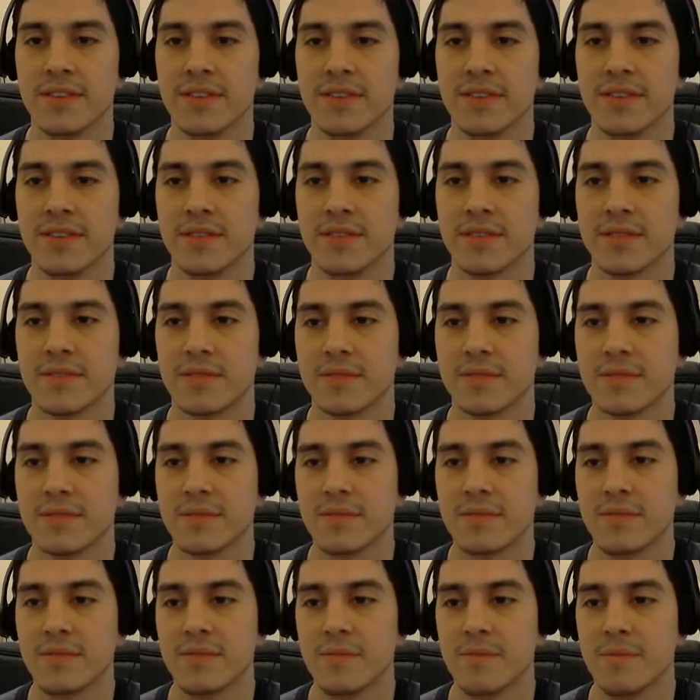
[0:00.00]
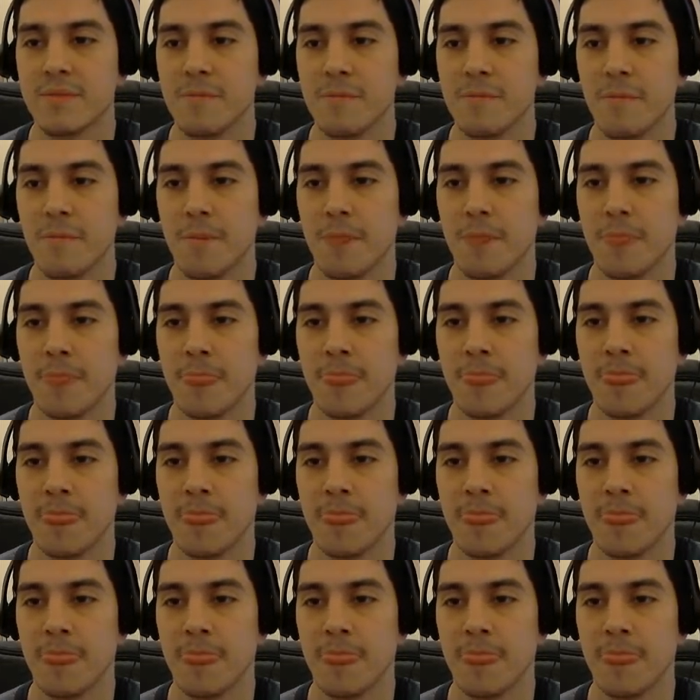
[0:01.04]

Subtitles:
(silence)